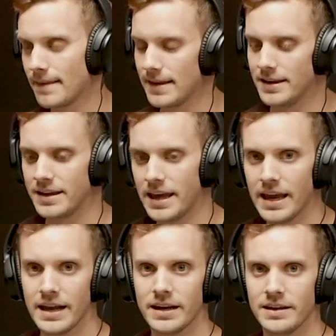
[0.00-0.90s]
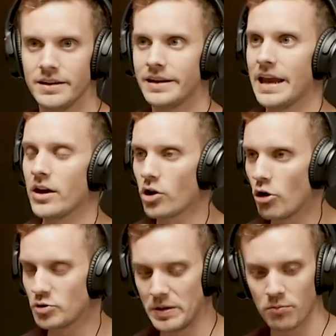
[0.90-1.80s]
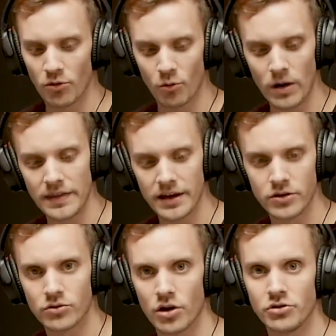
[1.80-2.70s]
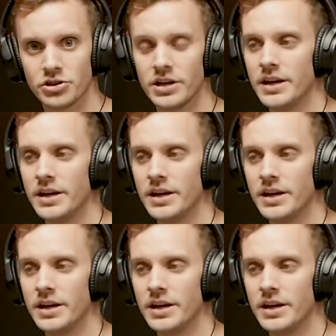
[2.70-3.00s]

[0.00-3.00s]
You can't coach people the way that you coach